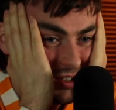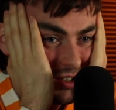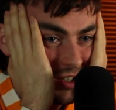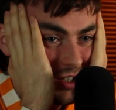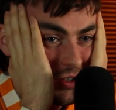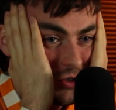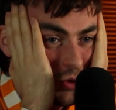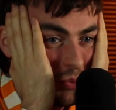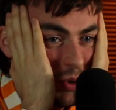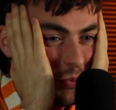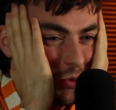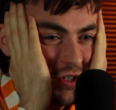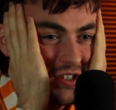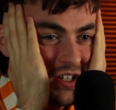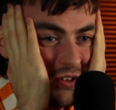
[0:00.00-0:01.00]
And some people
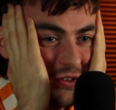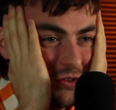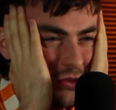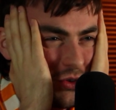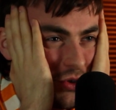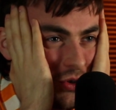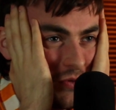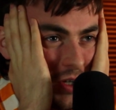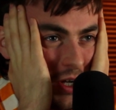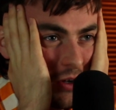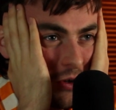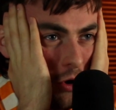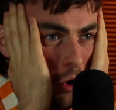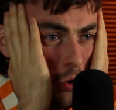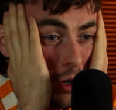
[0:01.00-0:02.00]
are still sort of like,
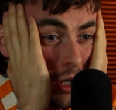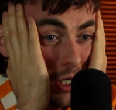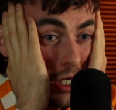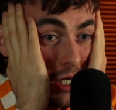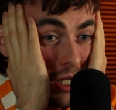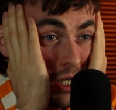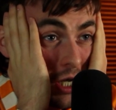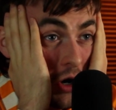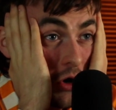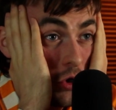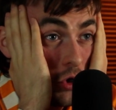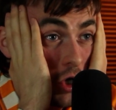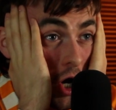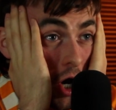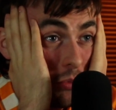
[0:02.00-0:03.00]
"Oh, well, you need to get a
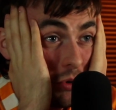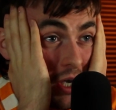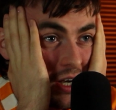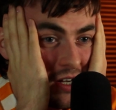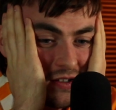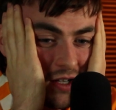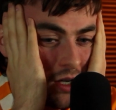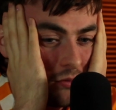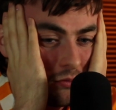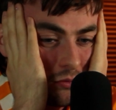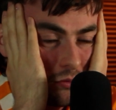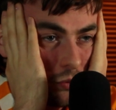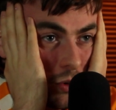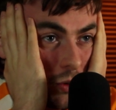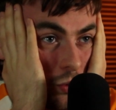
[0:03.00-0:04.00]
job." And it's like,
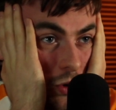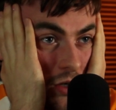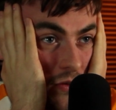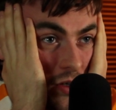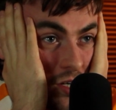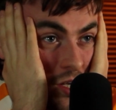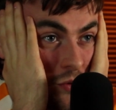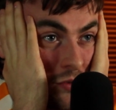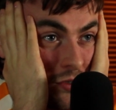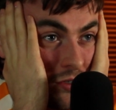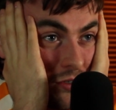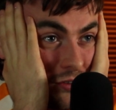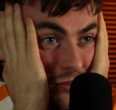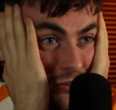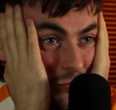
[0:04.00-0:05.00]
well, what if I don't?
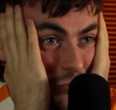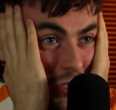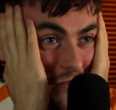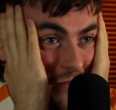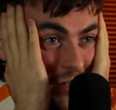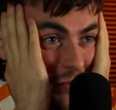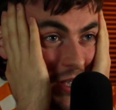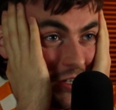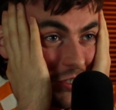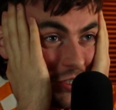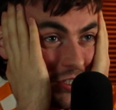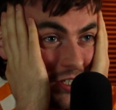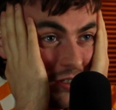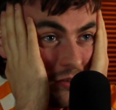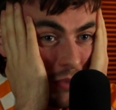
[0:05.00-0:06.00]
What if I'm
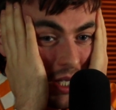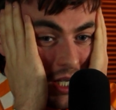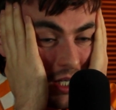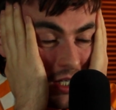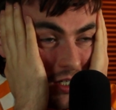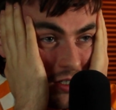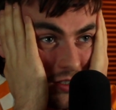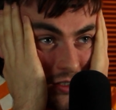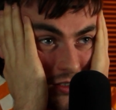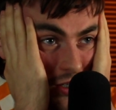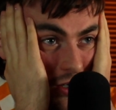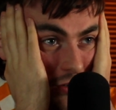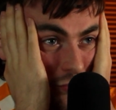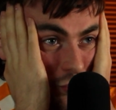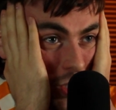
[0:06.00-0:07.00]
actually making it
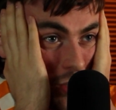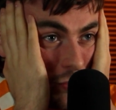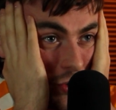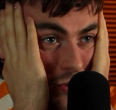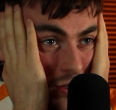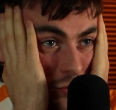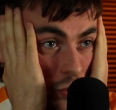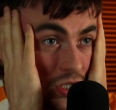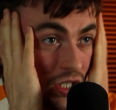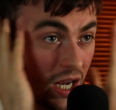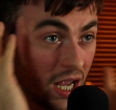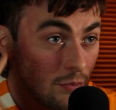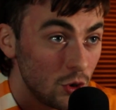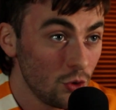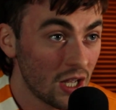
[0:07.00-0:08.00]
on what I'm doing, which I
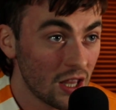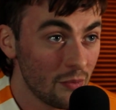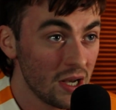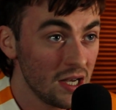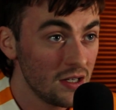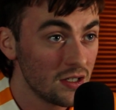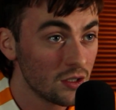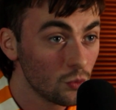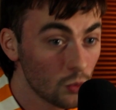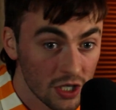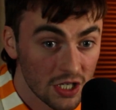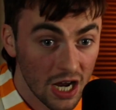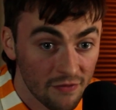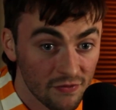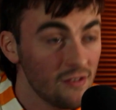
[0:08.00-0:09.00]
am doing at the minute, which
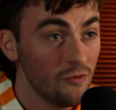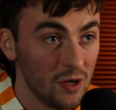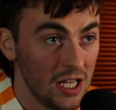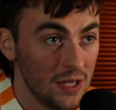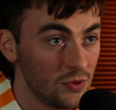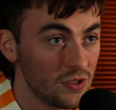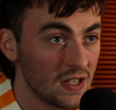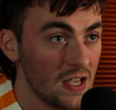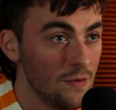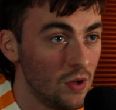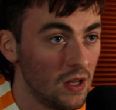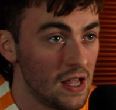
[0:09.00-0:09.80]
I've never been able to say in my life.